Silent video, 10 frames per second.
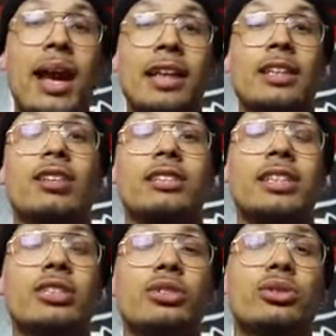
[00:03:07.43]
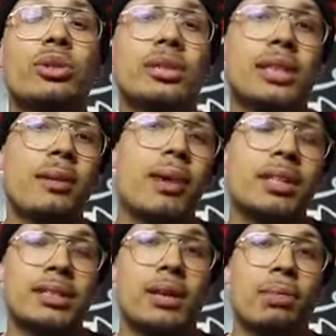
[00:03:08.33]
and then they'll send you through a
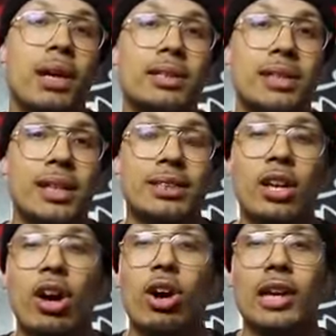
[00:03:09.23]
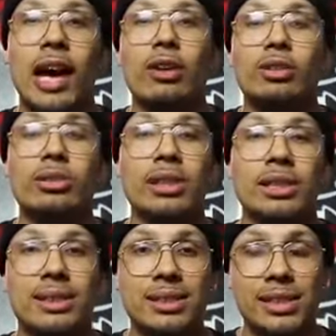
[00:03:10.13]
step-by-step process on how to
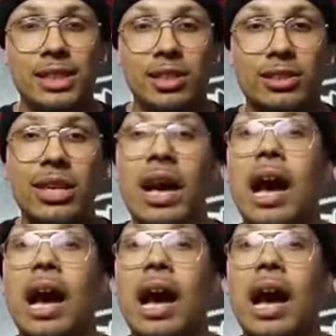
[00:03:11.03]
list the sneakers.